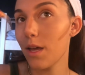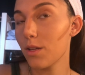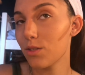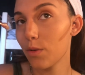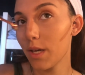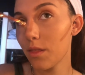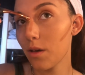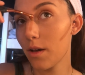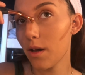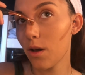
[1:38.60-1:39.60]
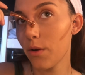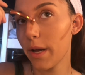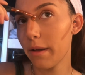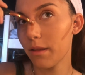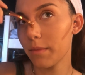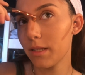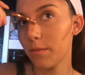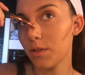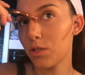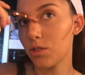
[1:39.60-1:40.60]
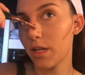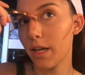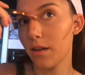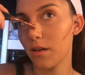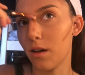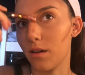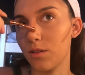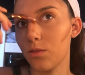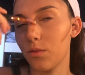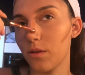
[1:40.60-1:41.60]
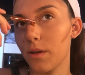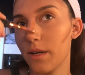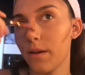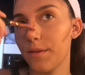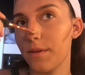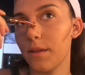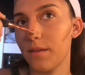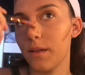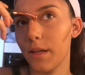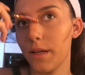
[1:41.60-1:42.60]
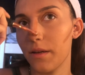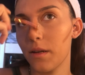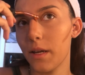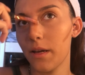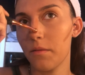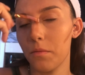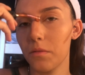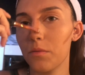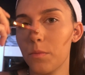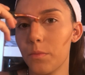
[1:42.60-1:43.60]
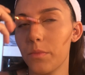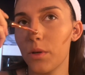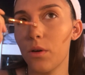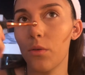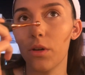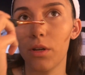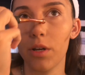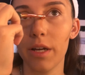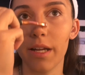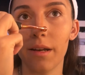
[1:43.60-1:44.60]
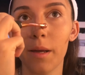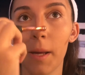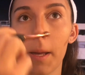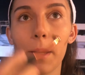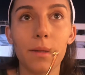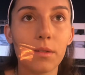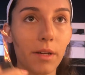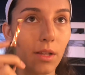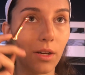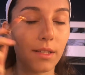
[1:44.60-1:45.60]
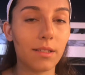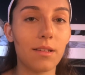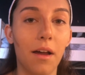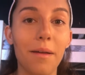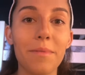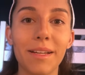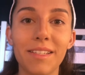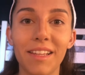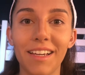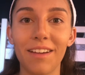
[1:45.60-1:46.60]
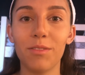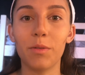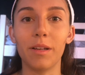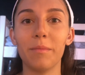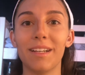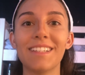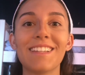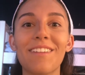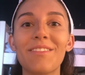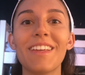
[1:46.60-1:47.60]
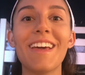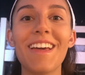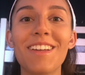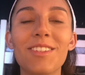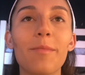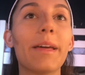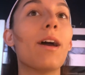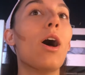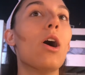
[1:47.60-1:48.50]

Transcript: So I thought, okay, let me demonstrate how to contour and everything, and I was going good until I look at the time and I see like I have 20 minutes left. So I'm like,